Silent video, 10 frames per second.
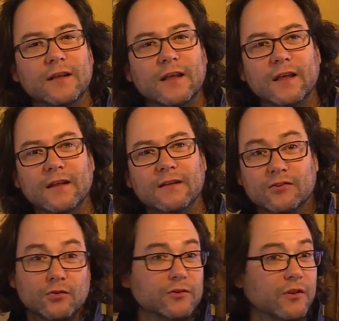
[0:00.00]
And the
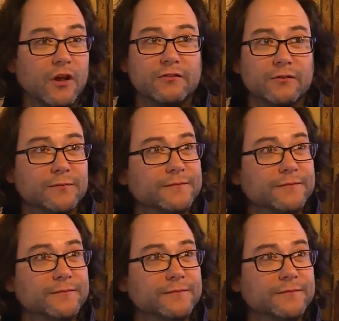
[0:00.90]
story's awesome.